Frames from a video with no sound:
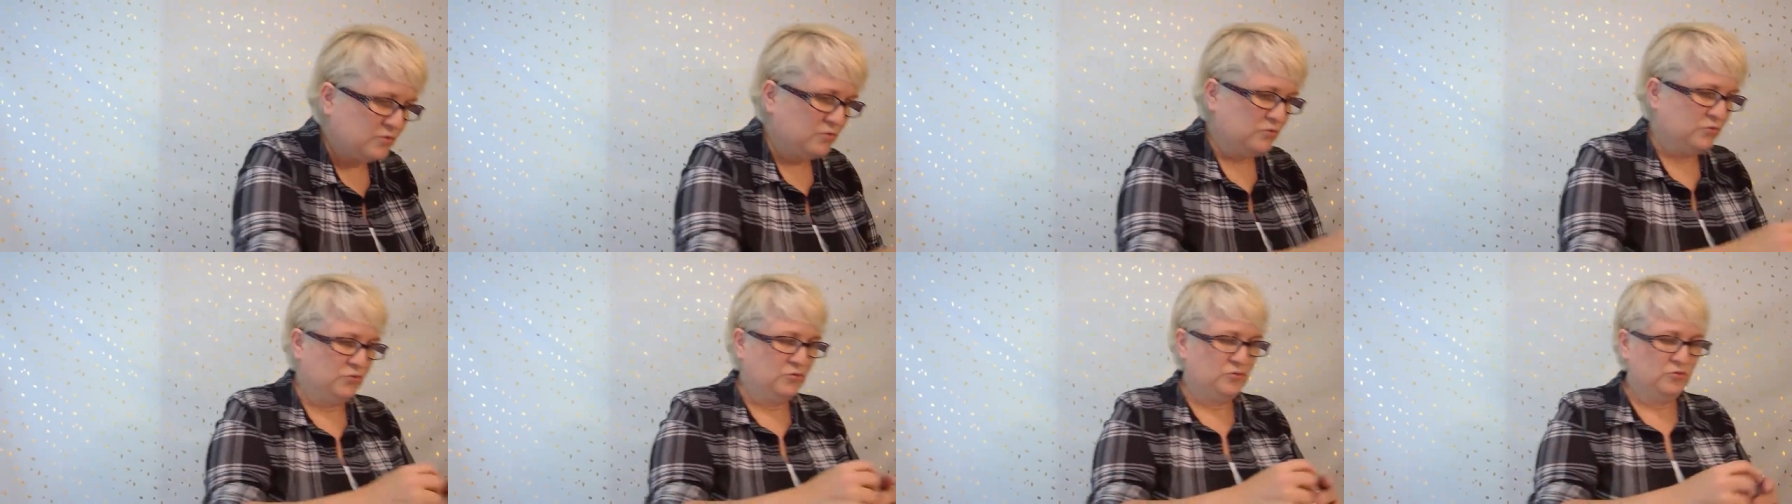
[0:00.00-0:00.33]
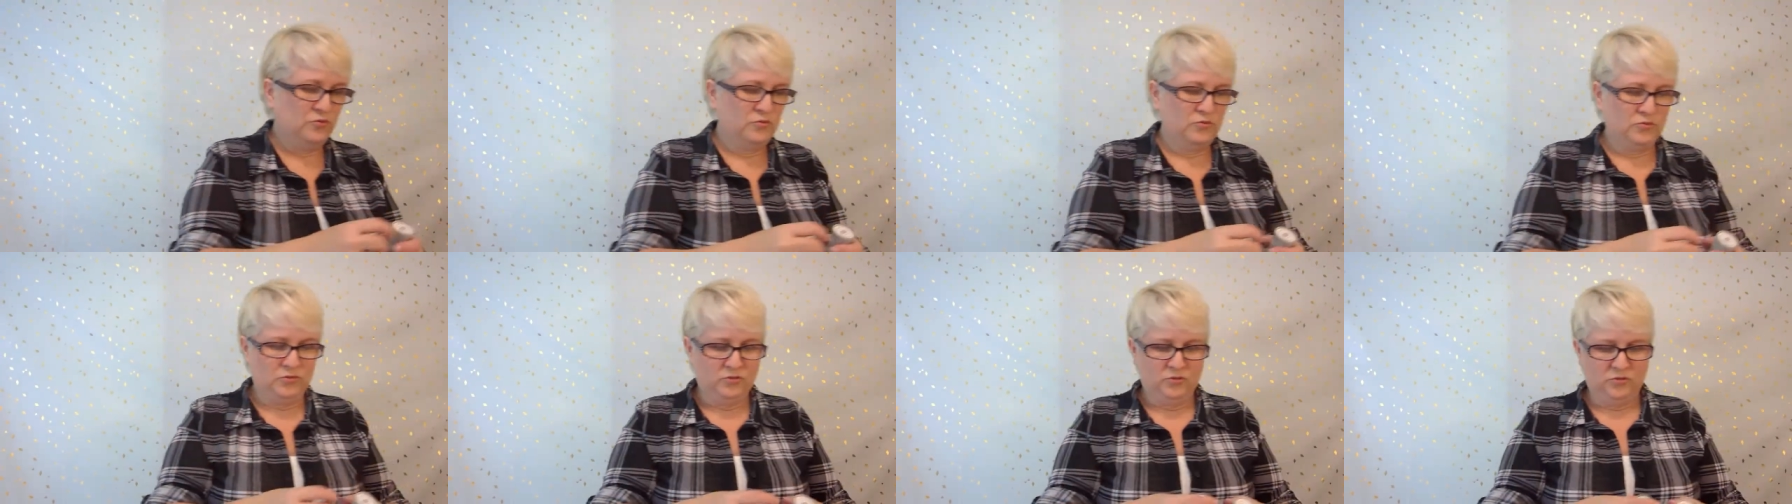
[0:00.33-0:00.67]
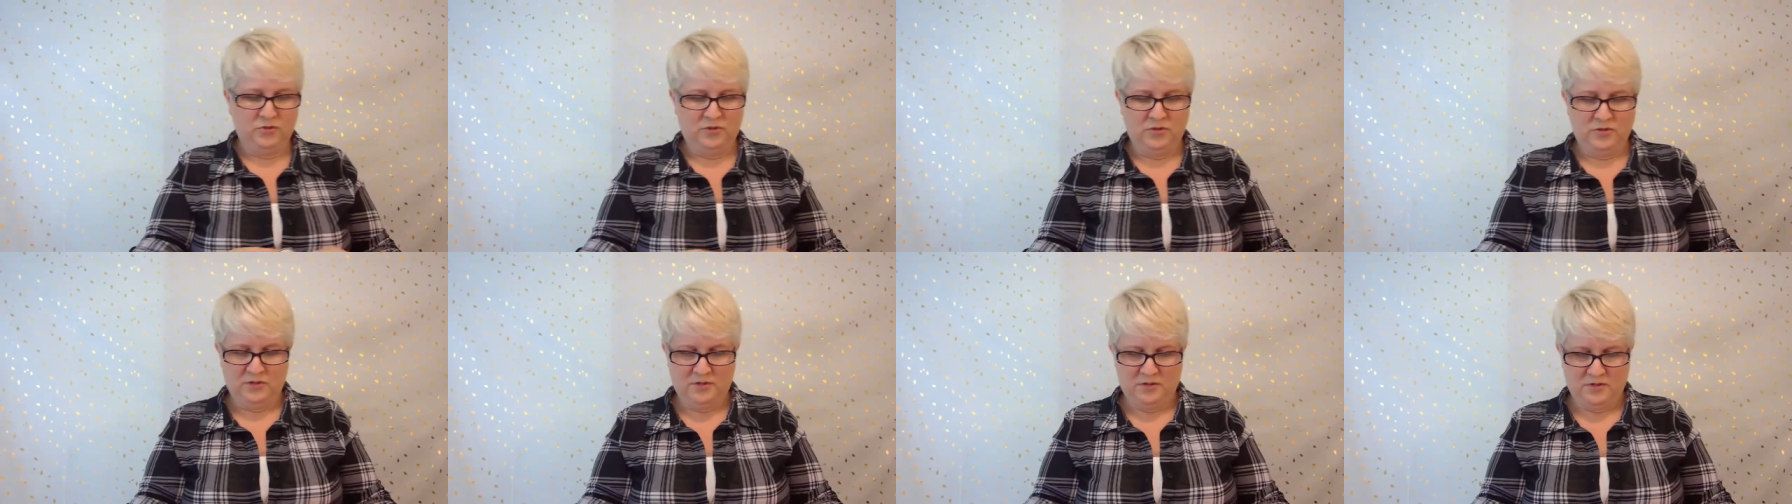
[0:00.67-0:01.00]

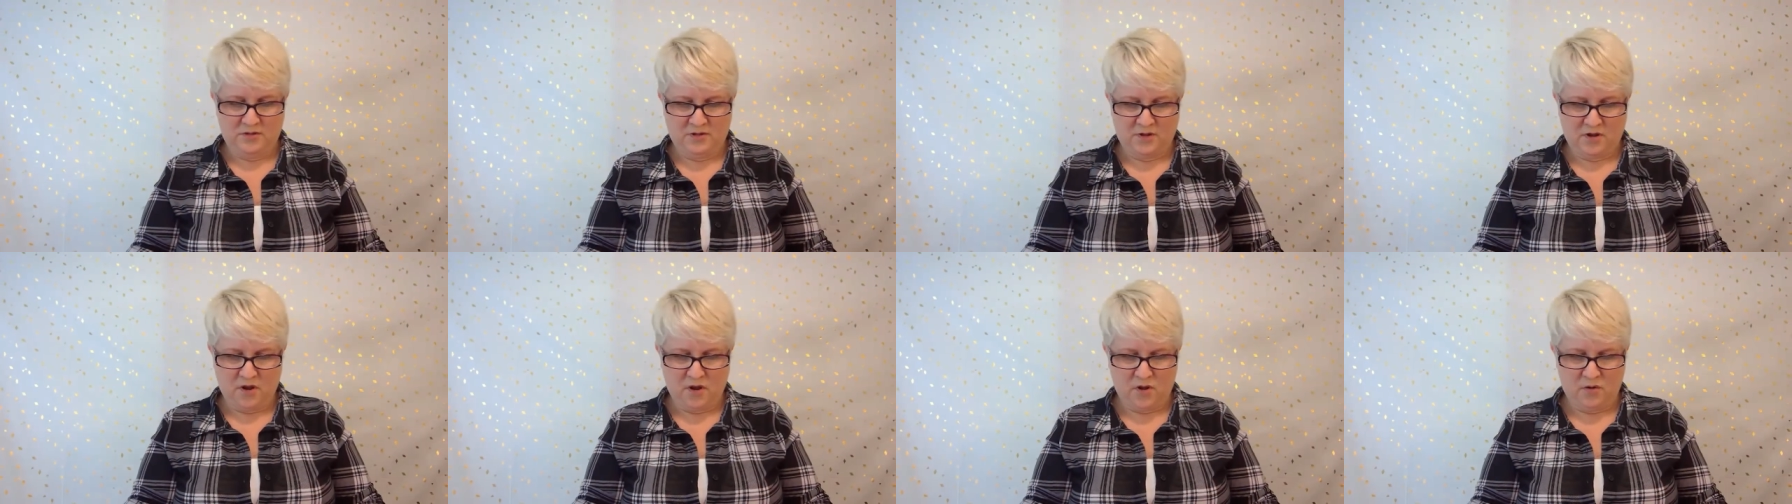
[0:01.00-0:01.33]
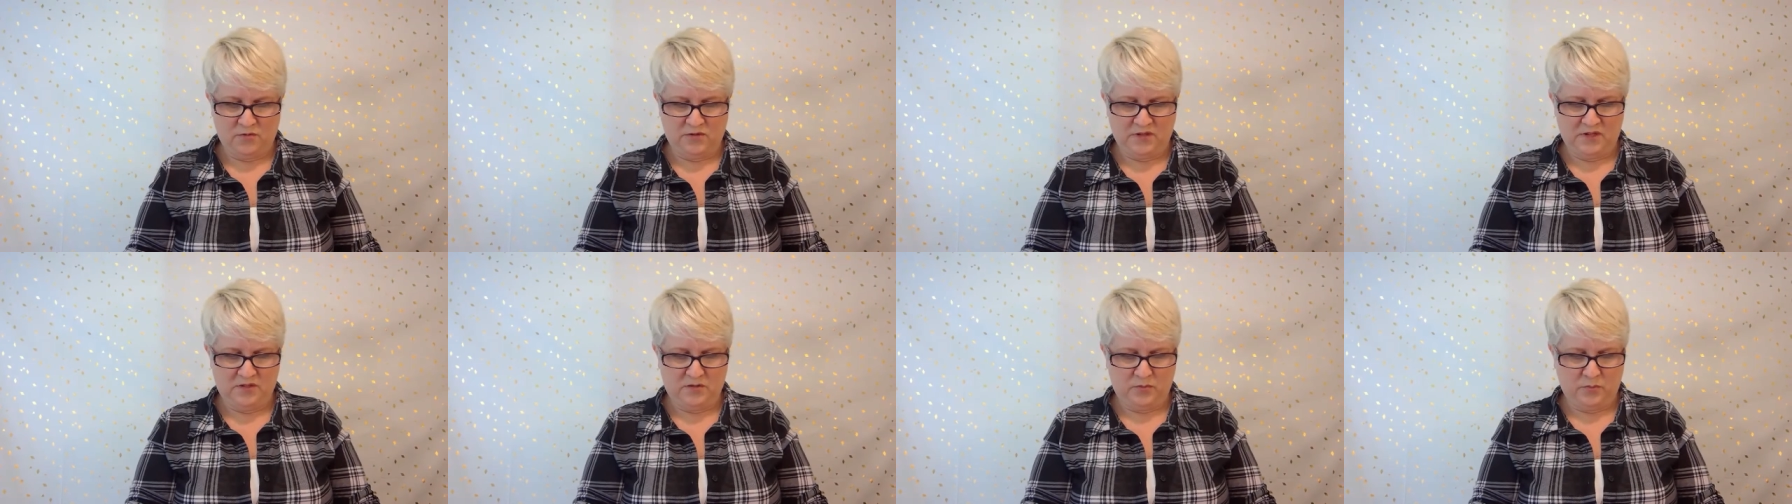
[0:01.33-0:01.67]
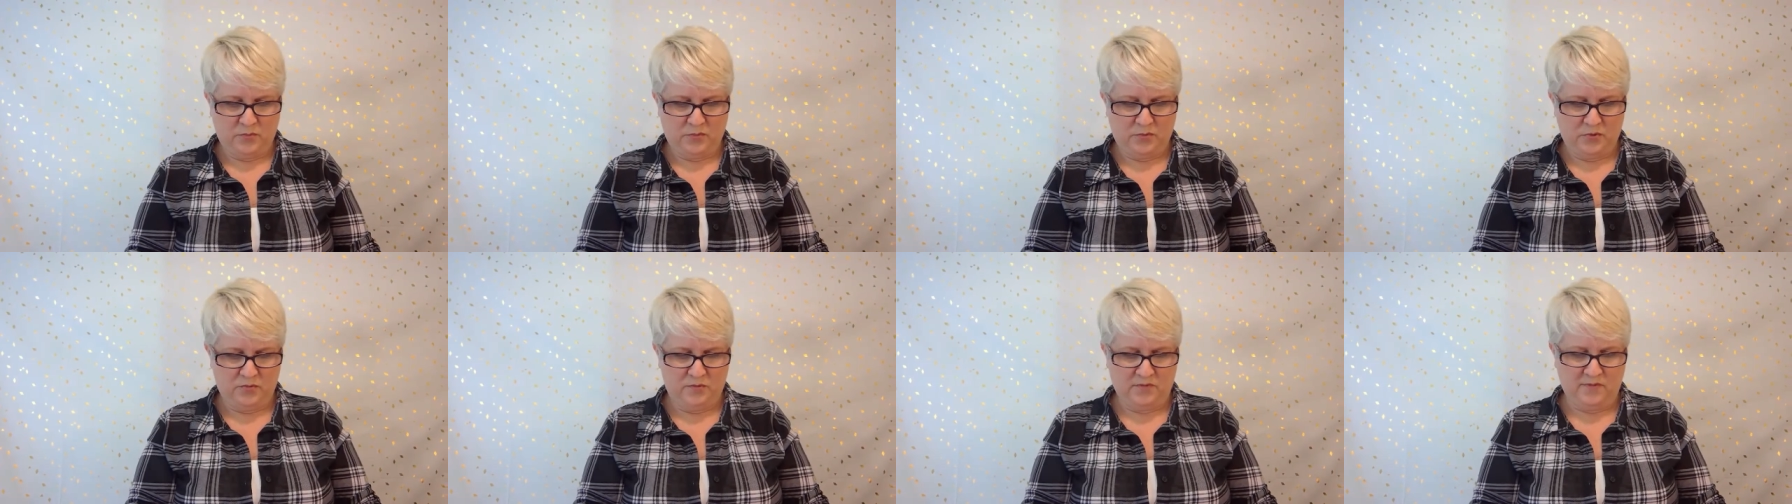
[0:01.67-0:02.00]
Ooh. Oh, these are
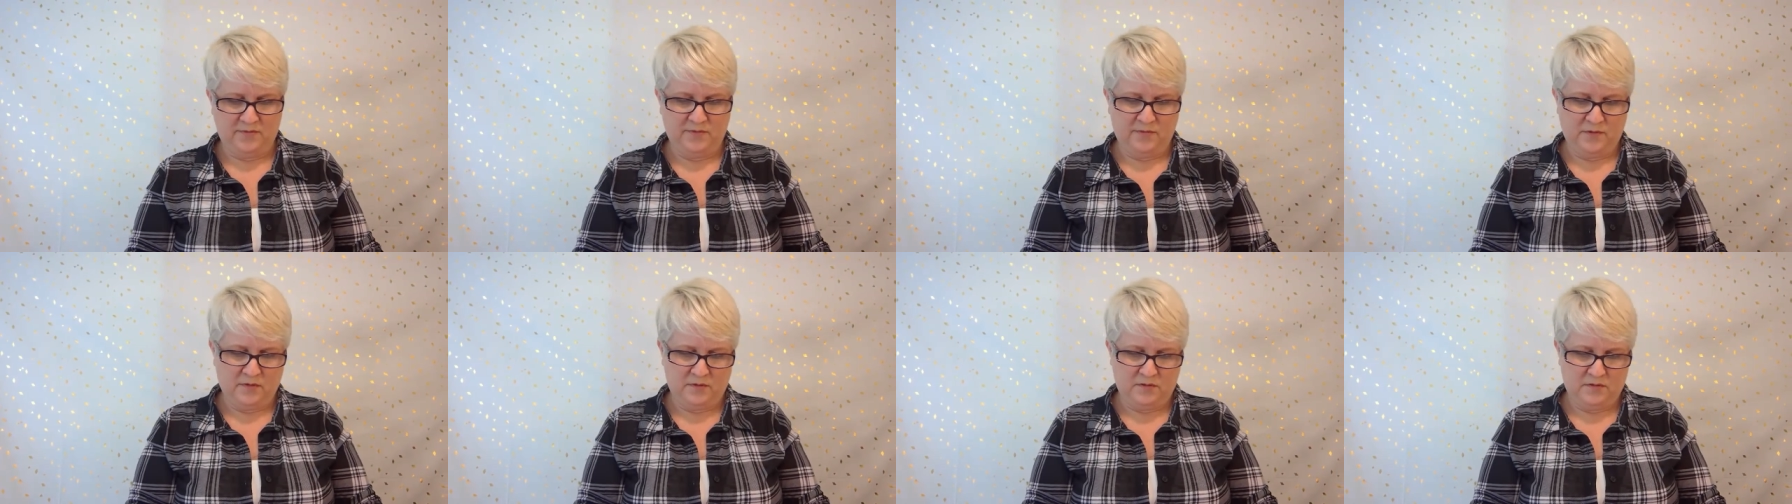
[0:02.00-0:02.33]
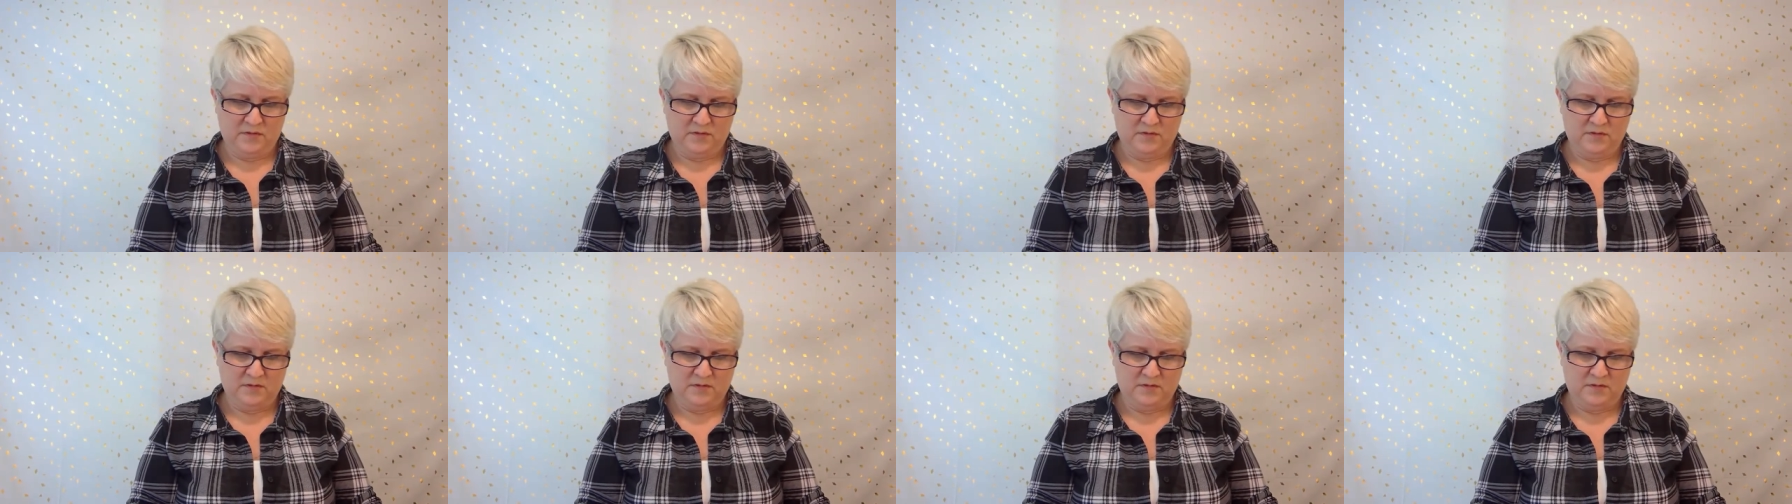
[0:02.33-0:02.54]
beautiful.